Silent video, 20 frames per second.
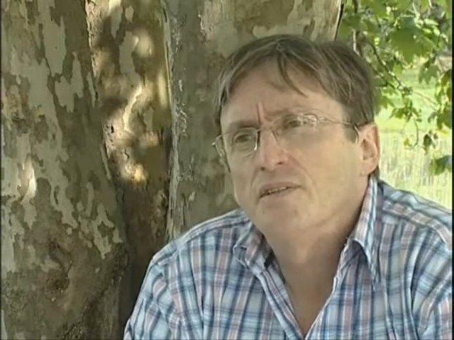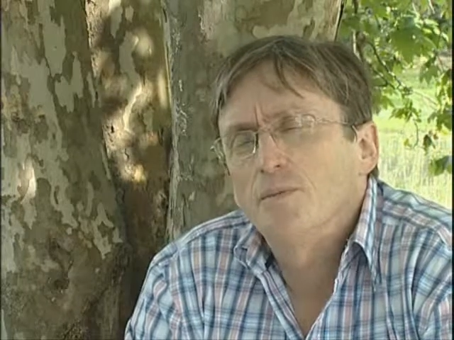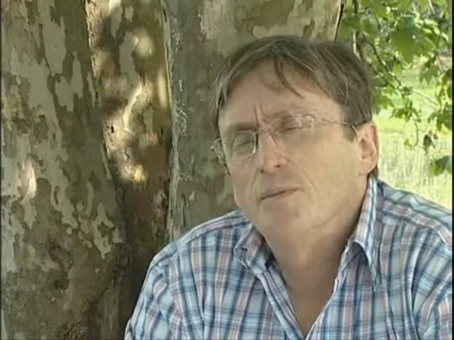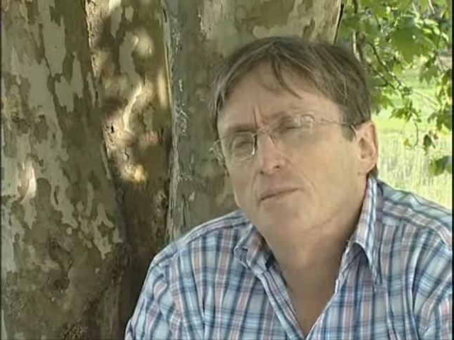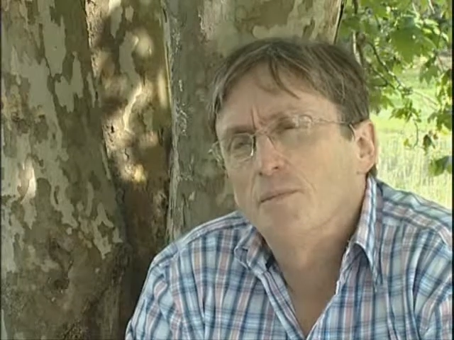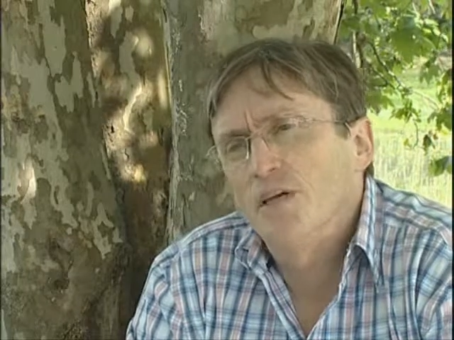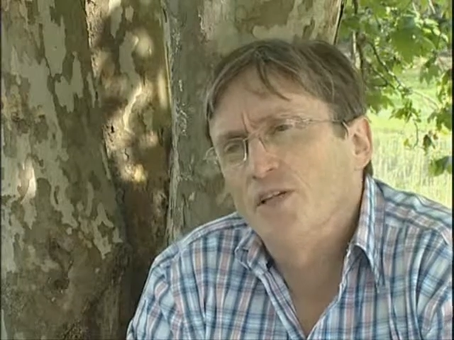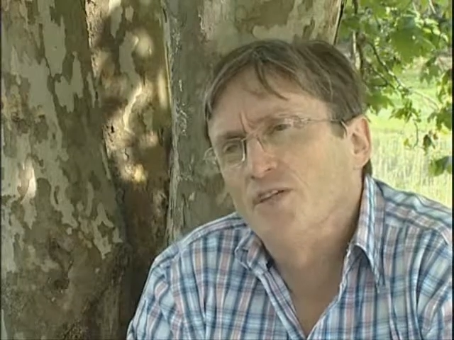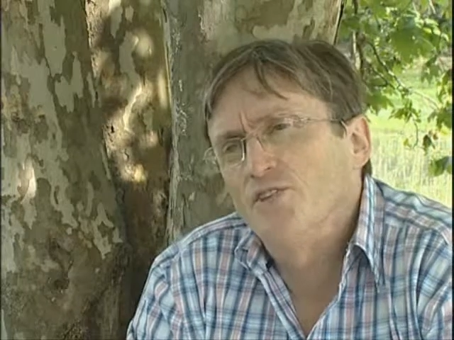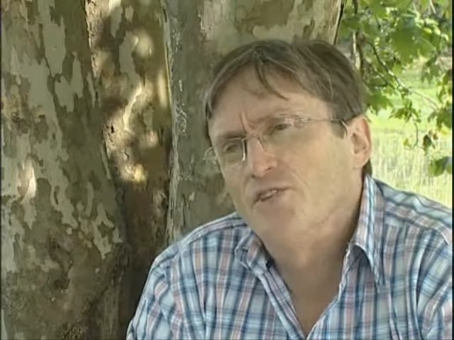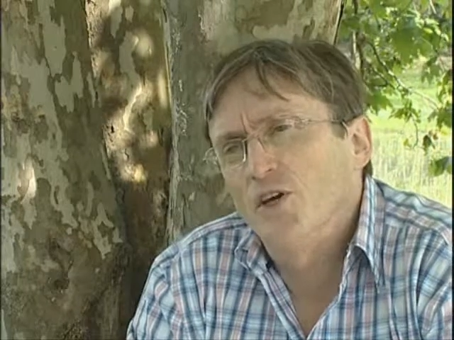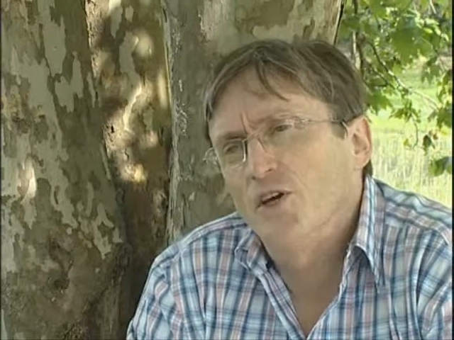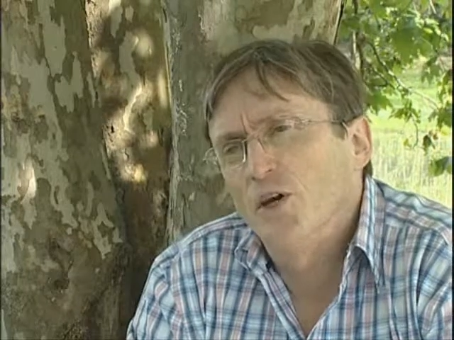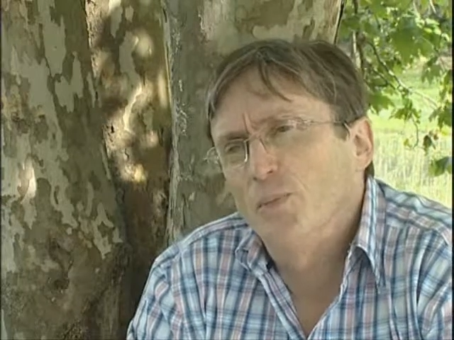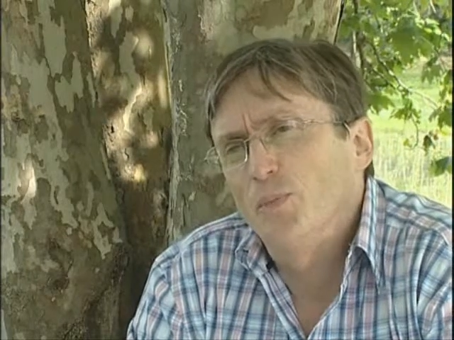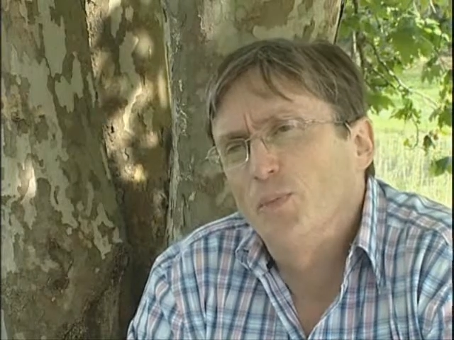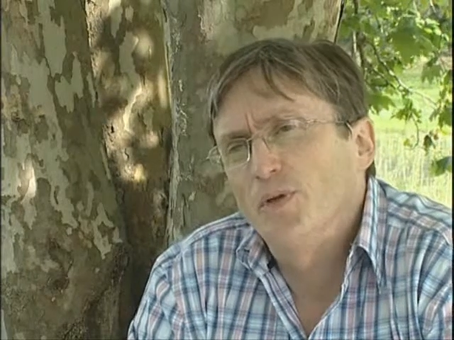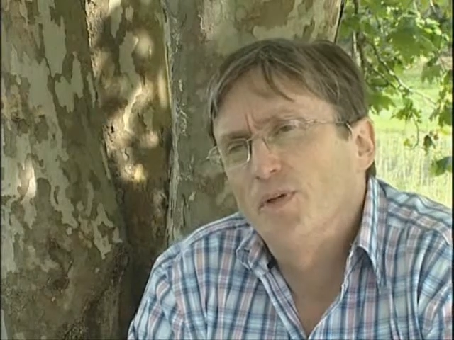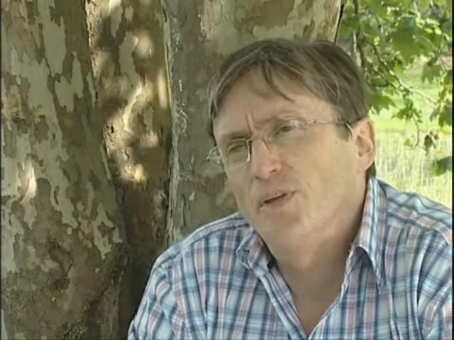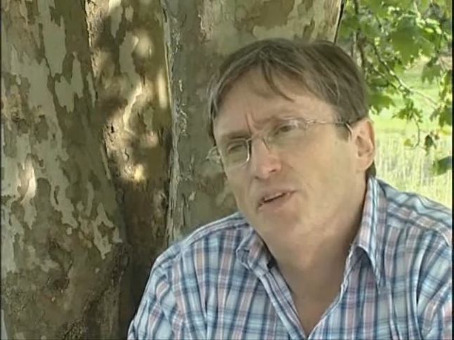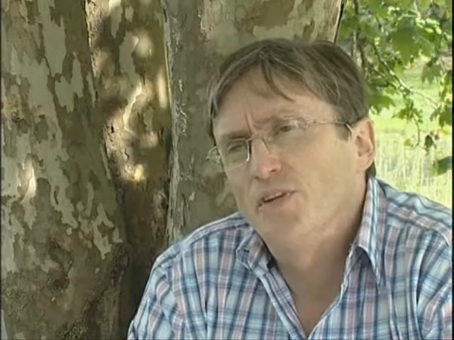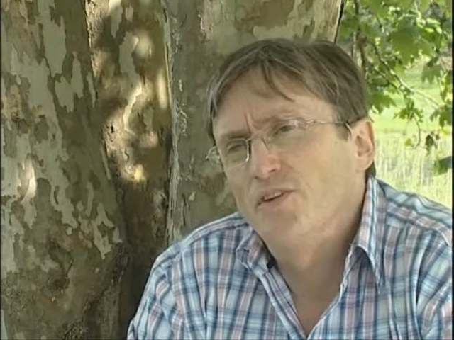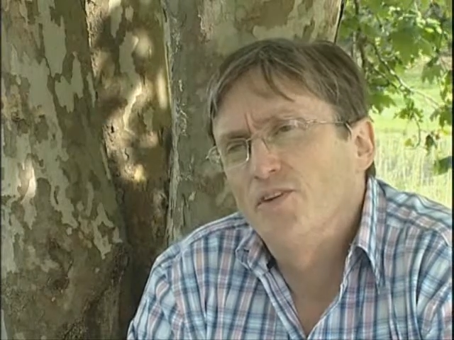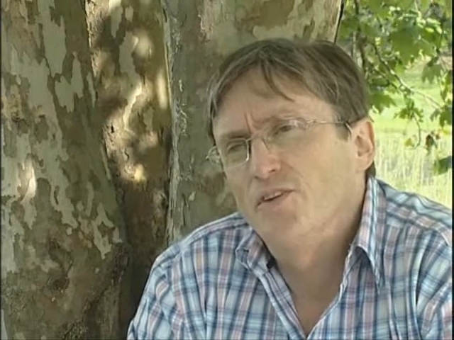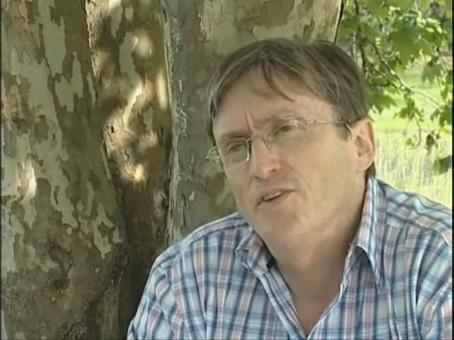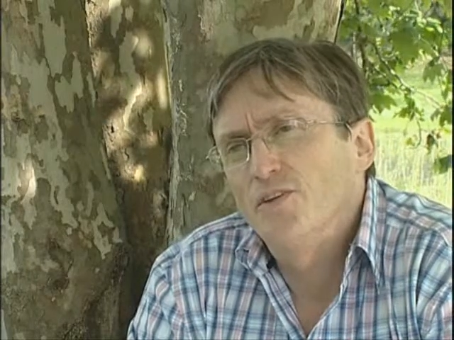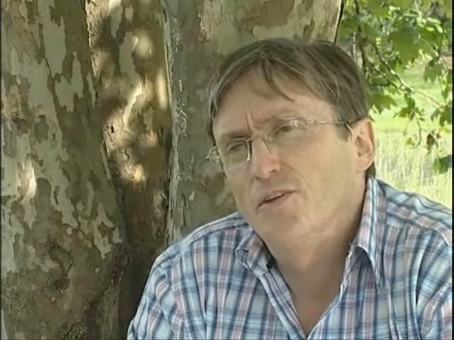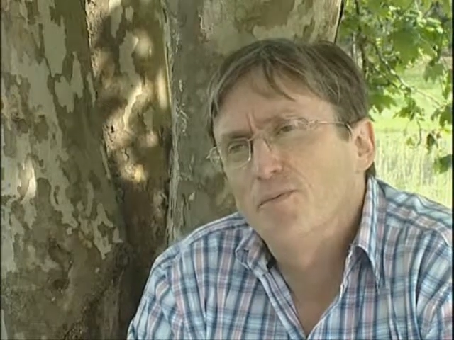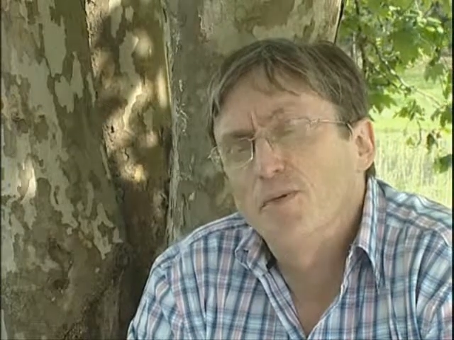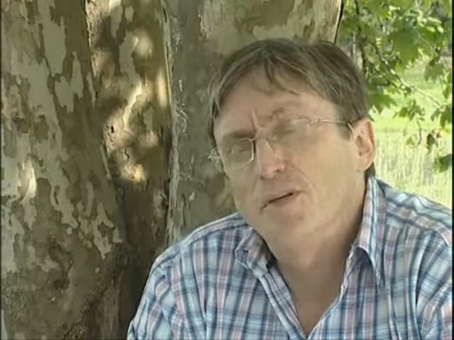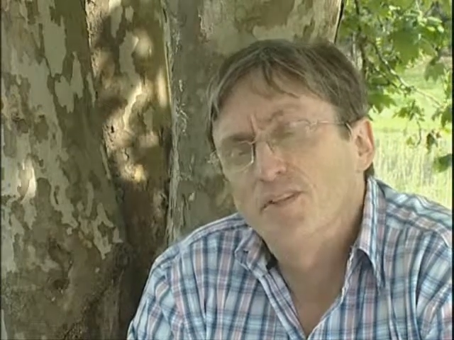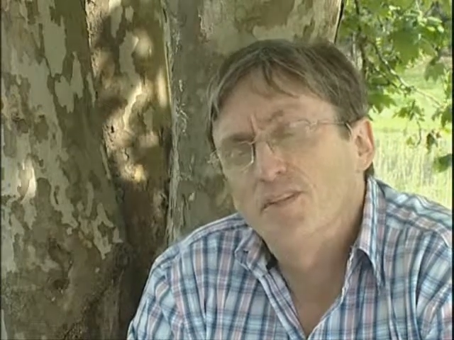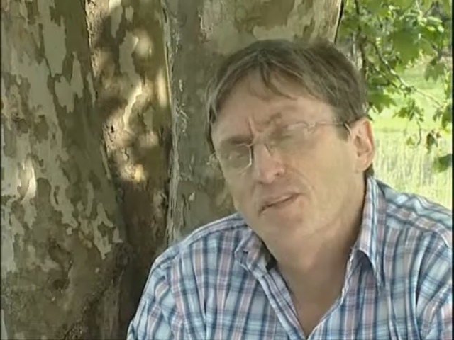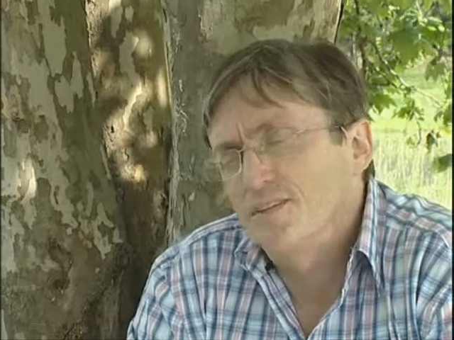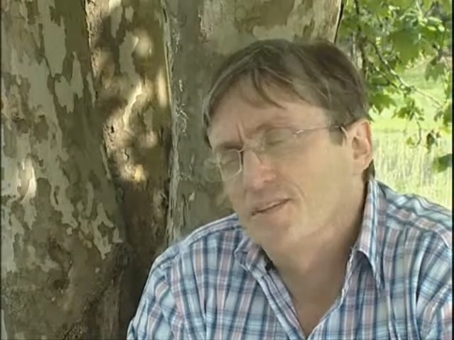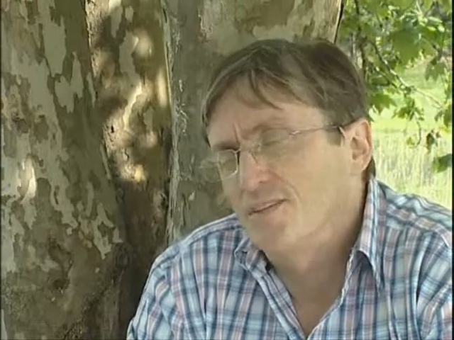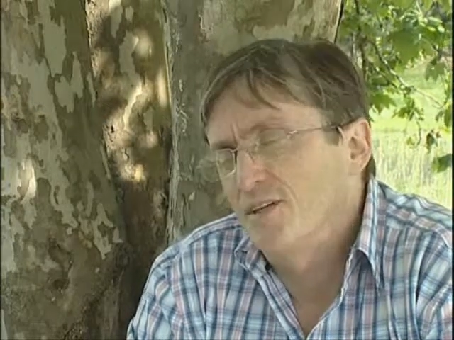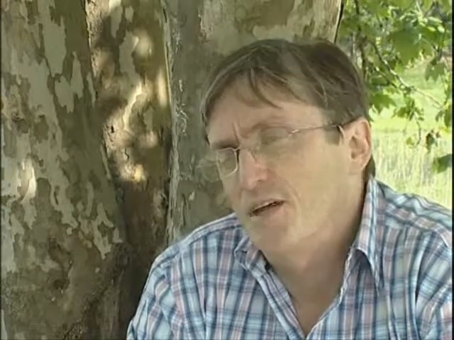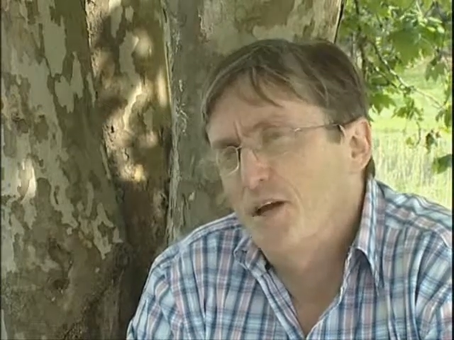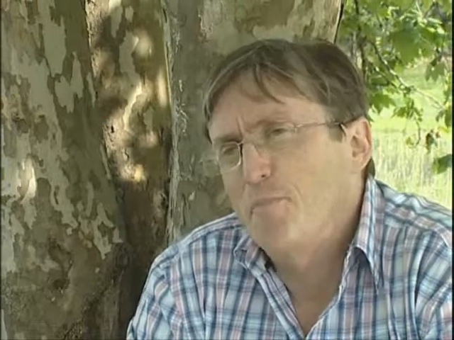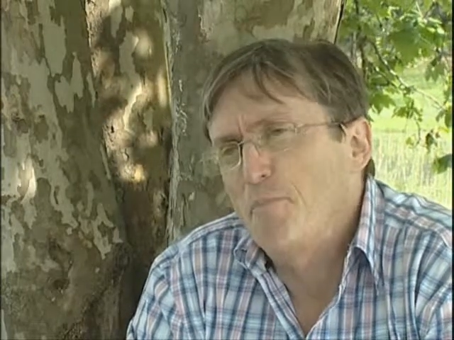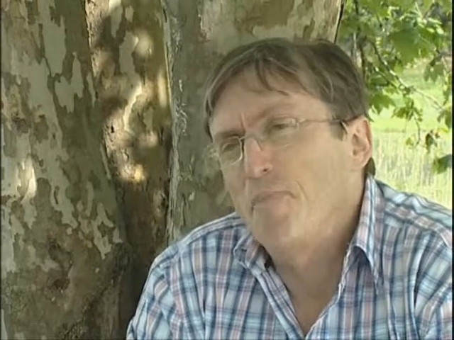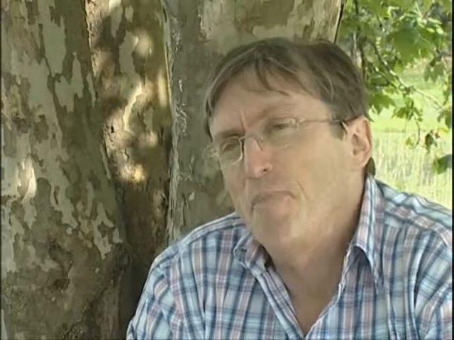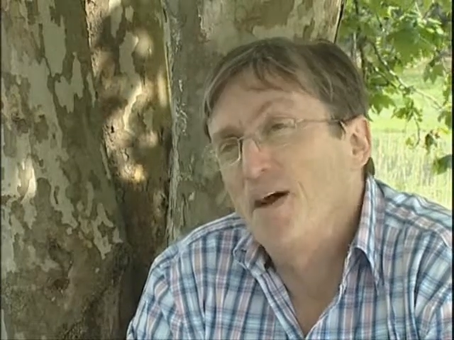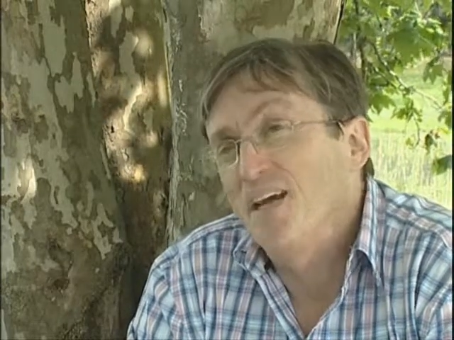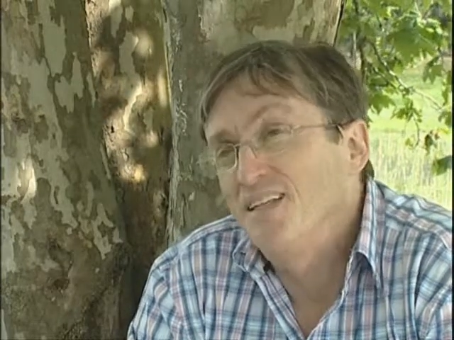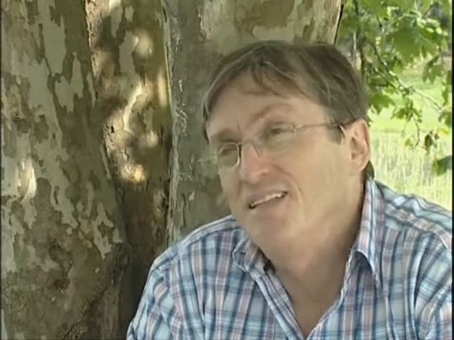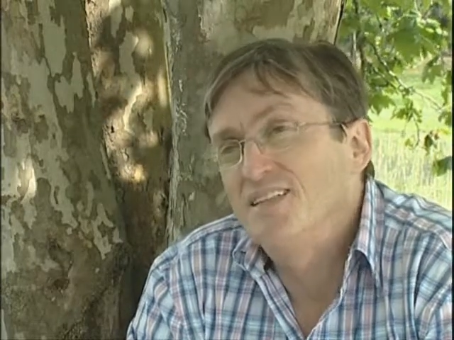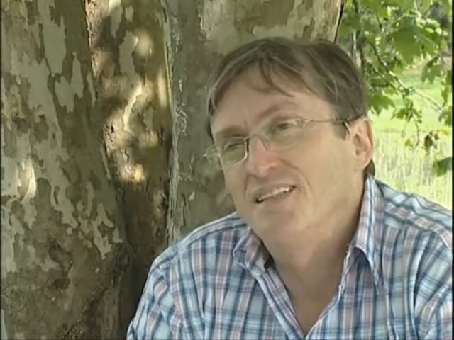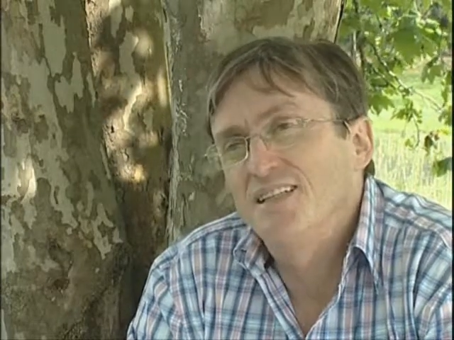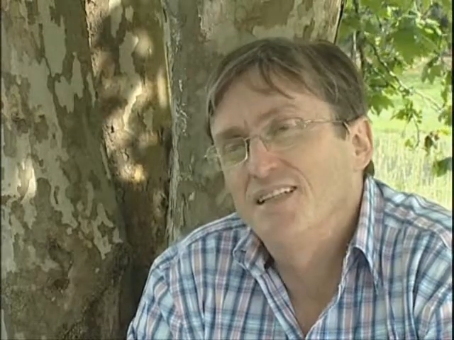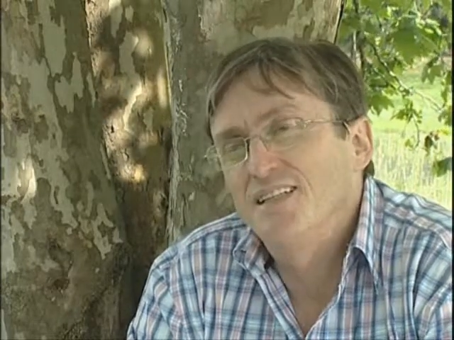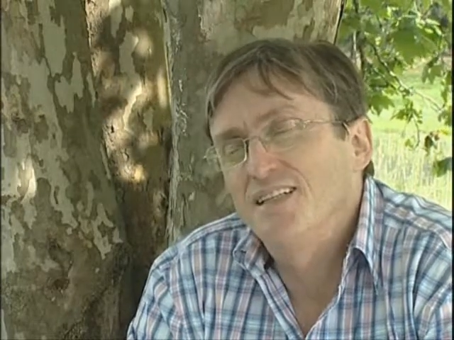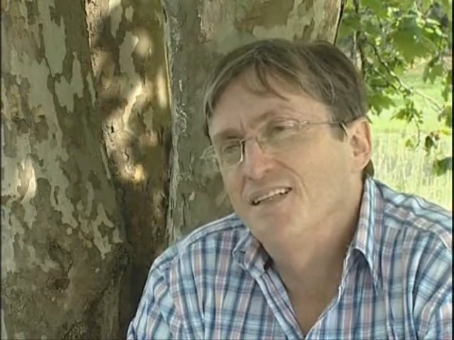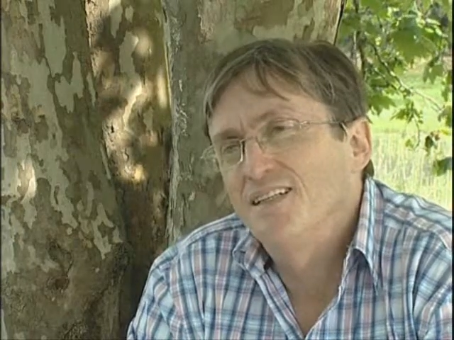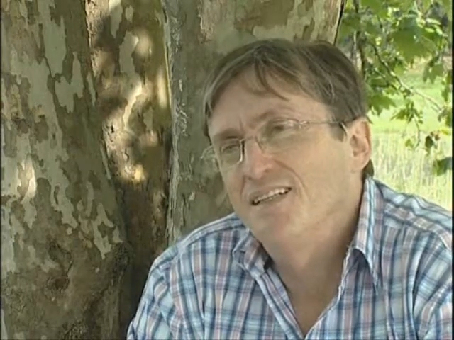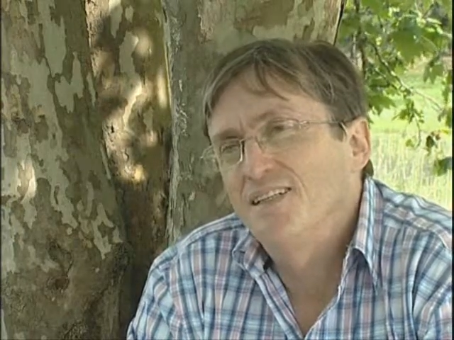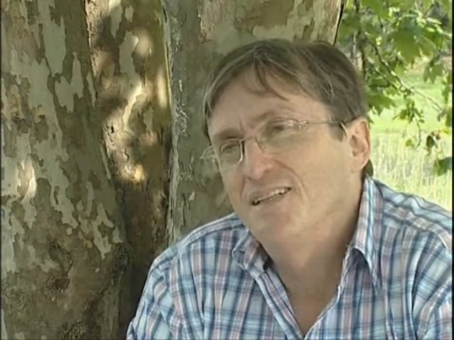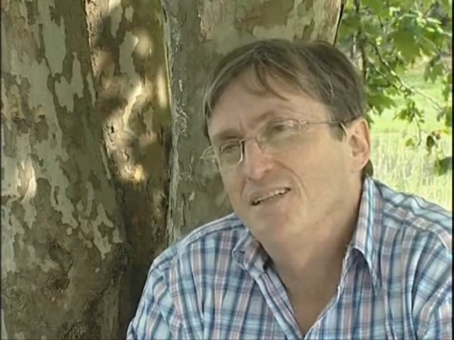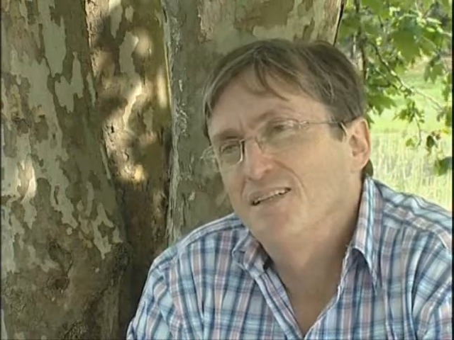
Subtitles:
the buds opened into the most amazing